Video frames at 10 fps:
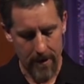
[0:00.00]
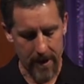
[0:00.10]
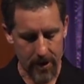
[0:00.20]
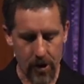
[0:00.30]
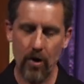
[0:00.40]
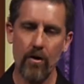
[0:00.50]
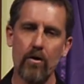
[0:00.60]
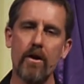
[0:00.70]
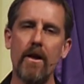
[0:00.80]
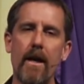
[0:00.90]
The
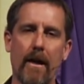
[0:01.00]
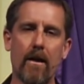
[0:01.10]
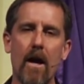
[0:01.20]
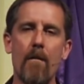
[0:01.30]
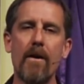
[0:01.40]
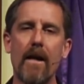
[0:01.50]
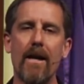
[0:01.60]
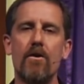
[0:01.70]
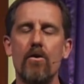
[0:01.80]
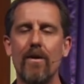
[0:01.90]
eternal King coming
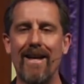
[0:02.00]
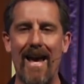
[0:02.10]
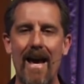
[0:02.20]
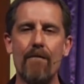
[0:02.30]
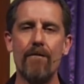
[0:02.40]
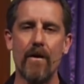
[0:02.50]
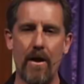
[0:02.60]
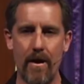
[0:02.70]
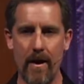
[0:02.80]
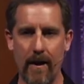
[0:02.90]
and doing
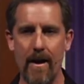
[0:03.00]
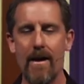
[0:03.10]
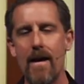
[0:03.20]
everything,